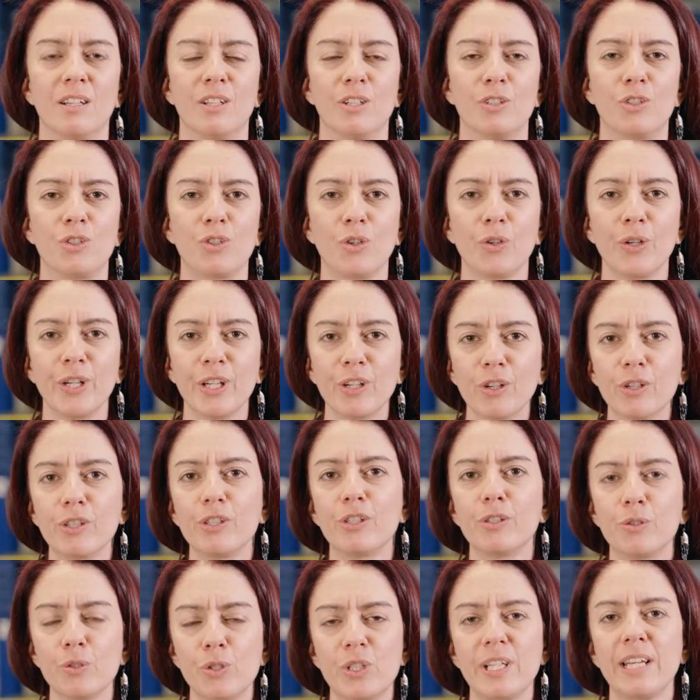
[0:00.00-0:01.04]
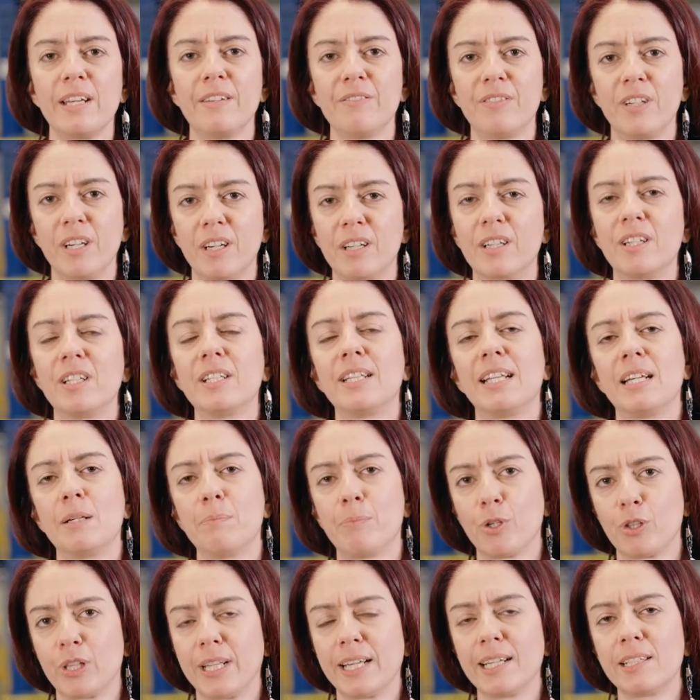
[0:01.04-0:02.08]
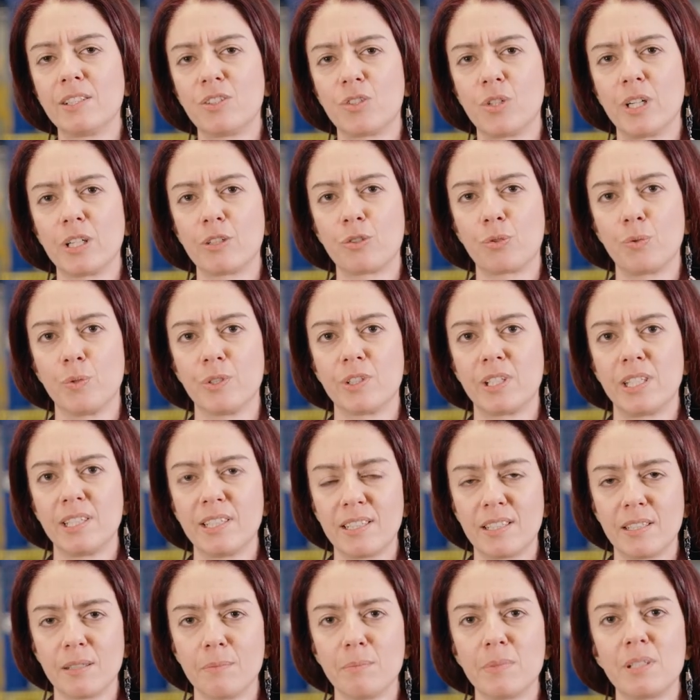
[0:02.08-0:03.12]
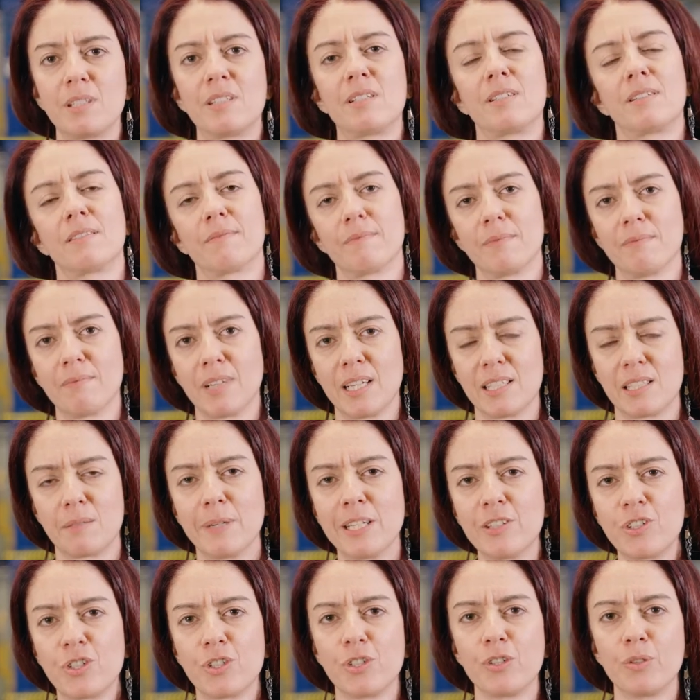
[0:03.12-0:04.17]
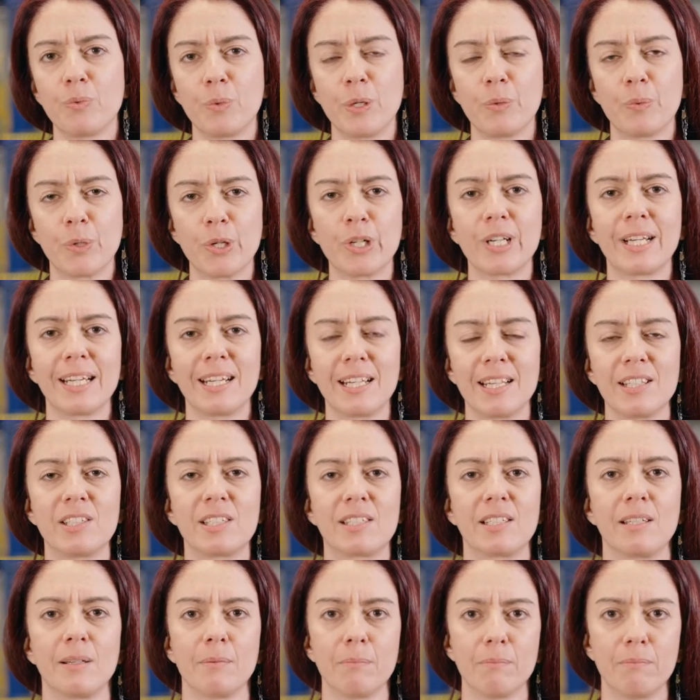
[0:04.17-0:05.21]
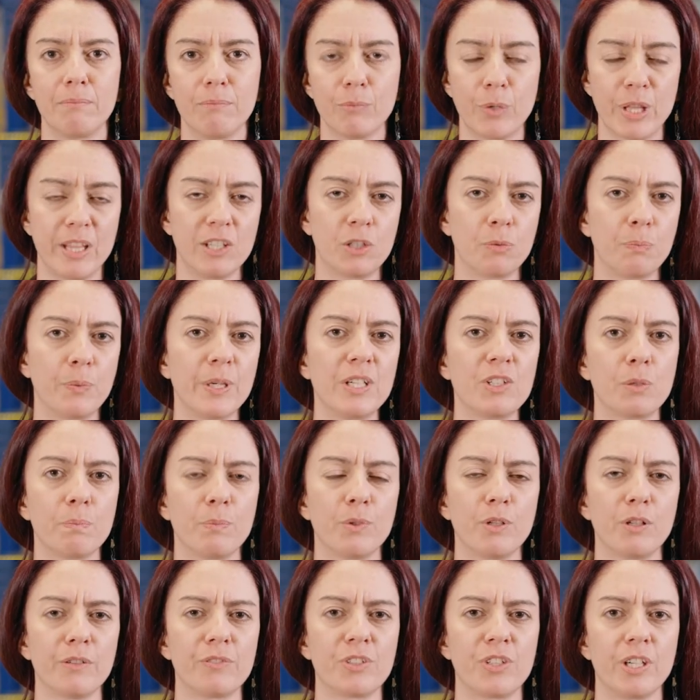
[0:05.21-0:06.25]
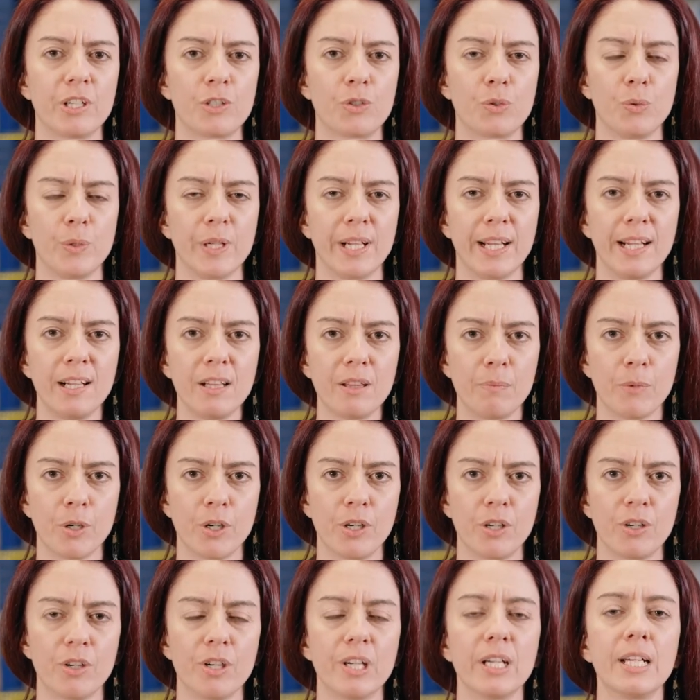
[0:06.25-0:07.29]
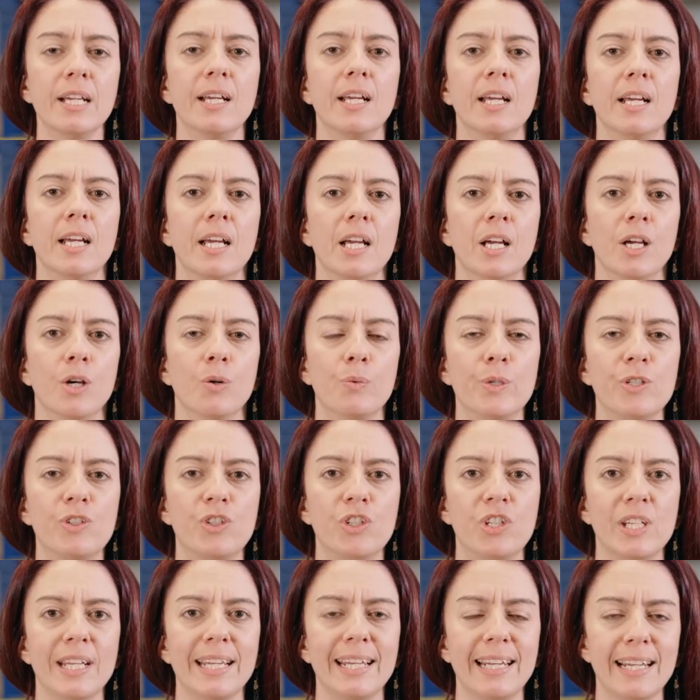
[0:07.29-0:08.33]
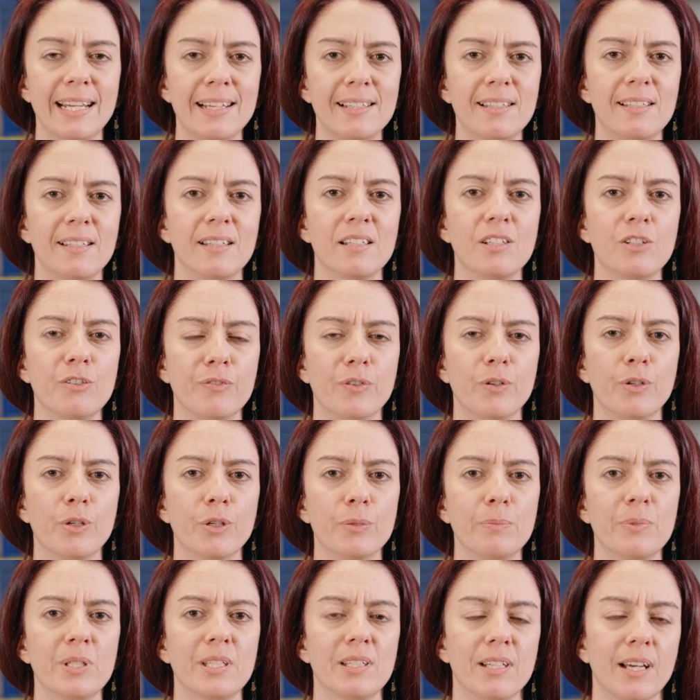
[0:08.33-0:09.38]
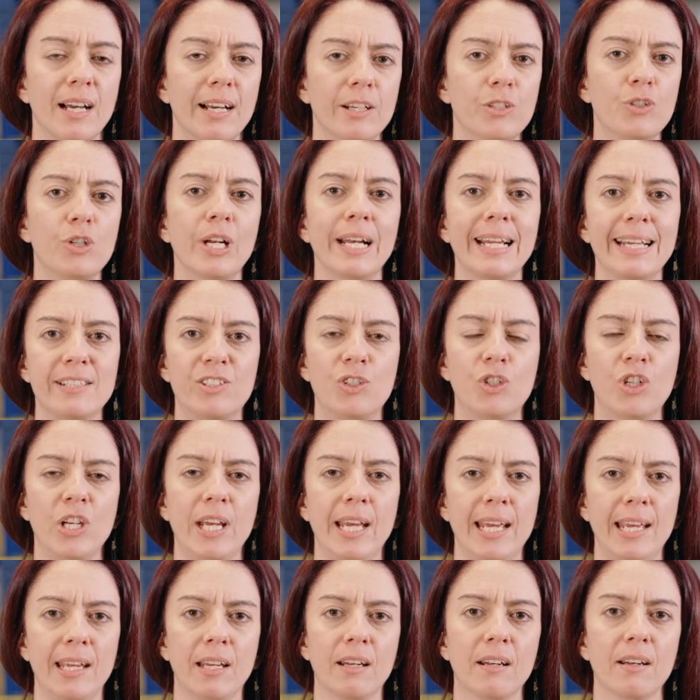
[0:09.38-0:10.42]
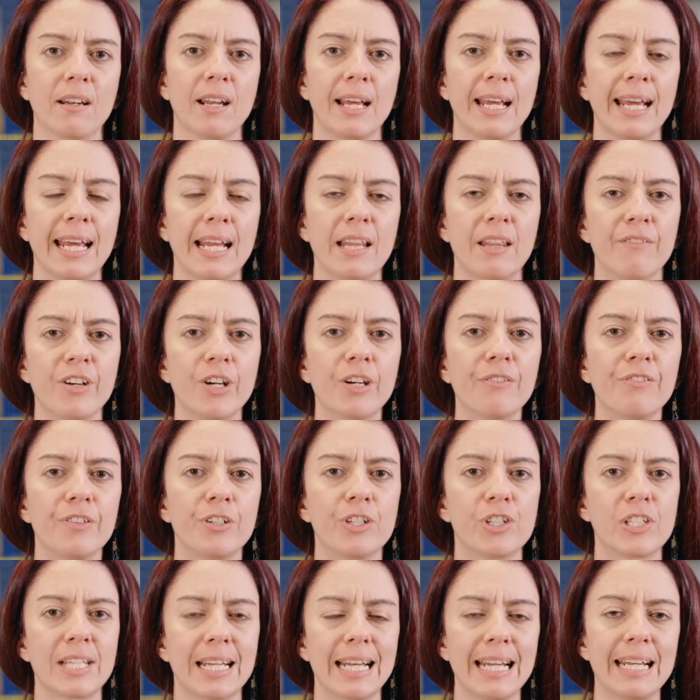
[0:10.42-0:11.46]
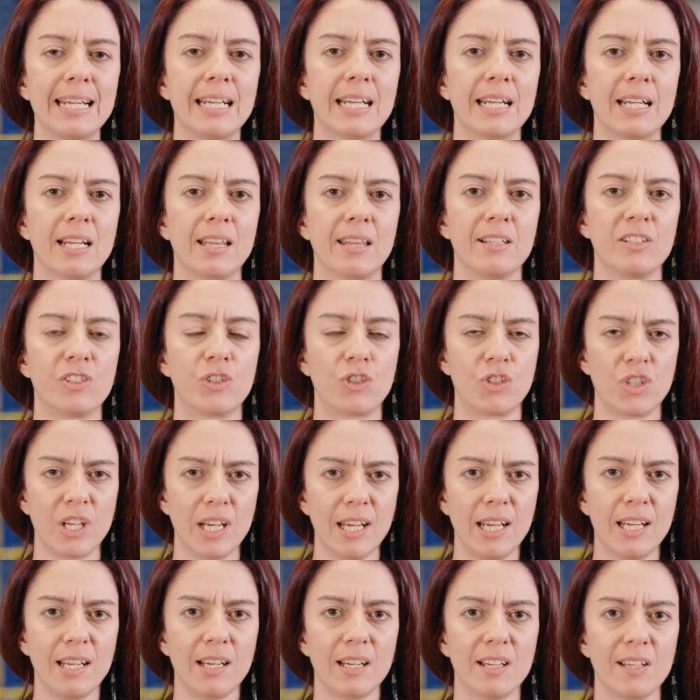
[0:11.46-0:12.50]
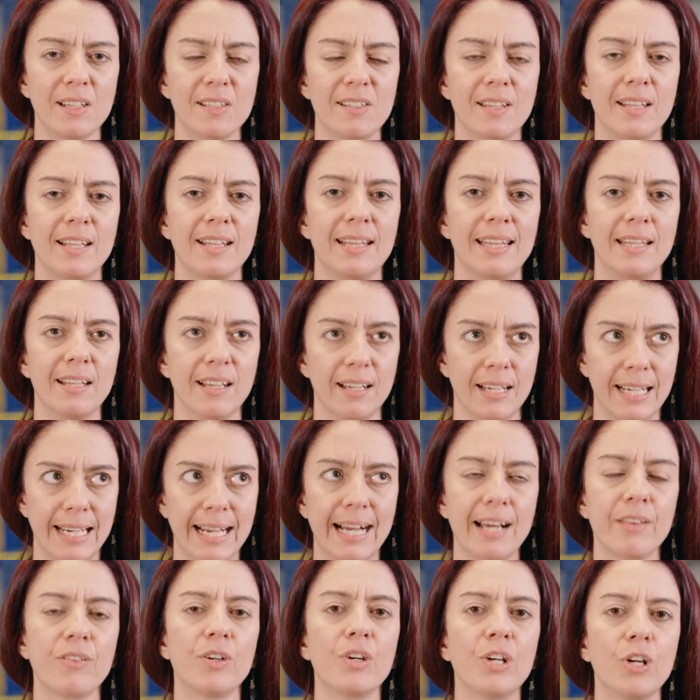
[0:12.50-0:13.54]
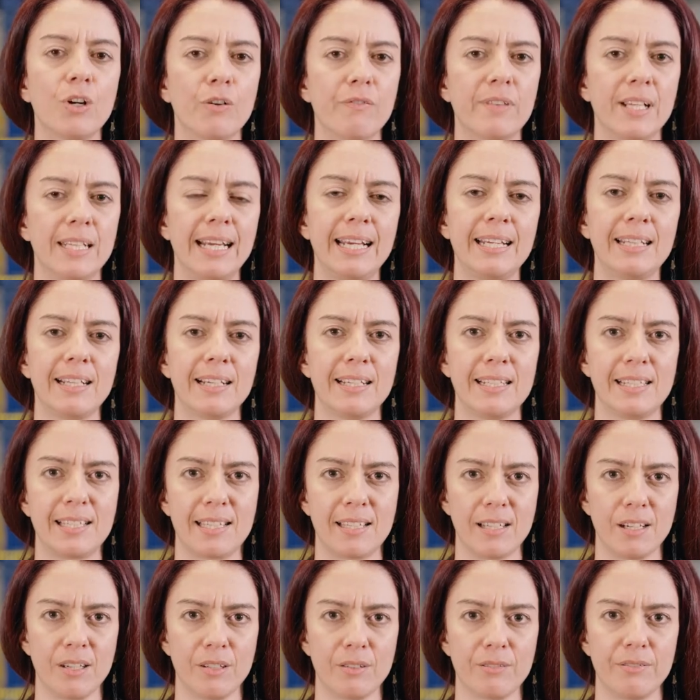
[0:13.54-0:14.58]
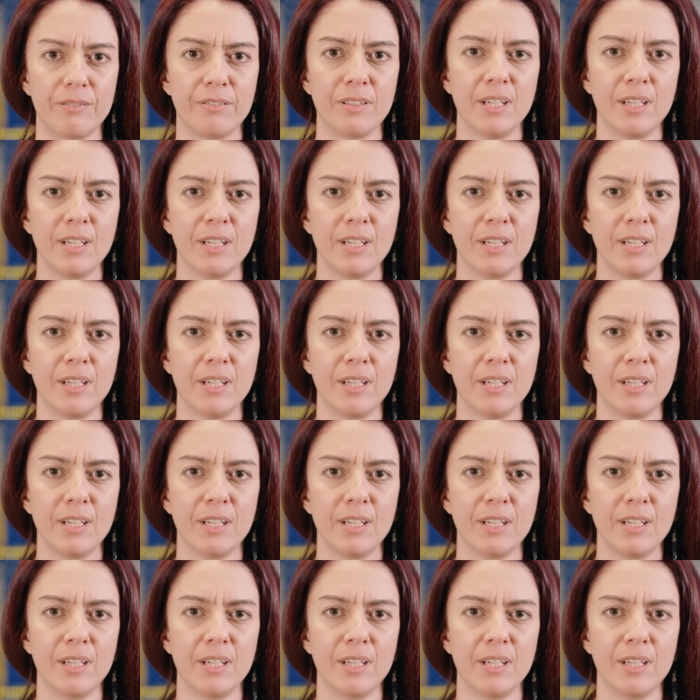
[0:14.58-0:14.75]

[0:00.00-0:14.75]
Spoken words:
So in order to safeguard and protect structural systems, as mentioned, we work in this with this principle of structural health monitoring, which in essence forms actually a chain. And the very first link in this chain is the gathering of the data itself.